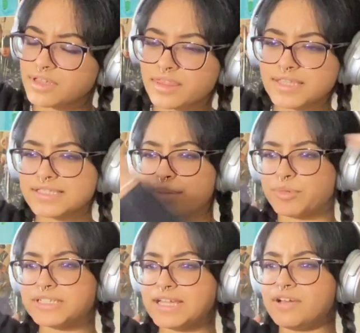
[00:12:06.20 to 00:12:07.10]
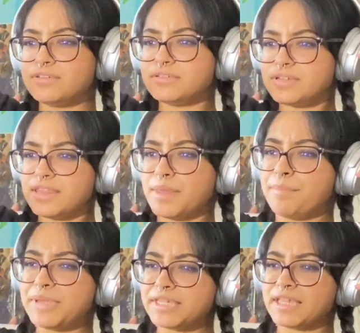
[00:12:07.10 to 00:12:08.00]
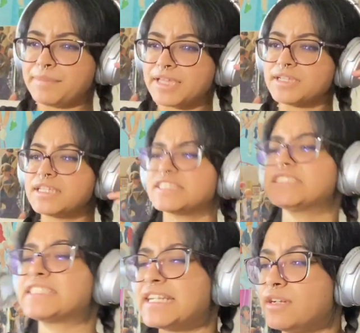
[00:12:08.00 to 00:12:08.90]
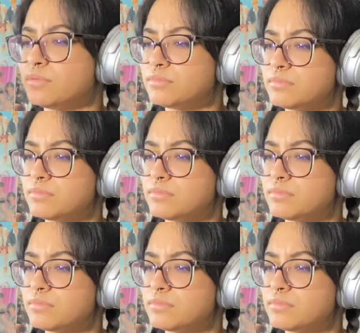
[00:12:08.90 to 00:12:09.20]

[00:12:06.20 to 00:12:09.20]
This like breakdown and the beating back in Heeseung set out.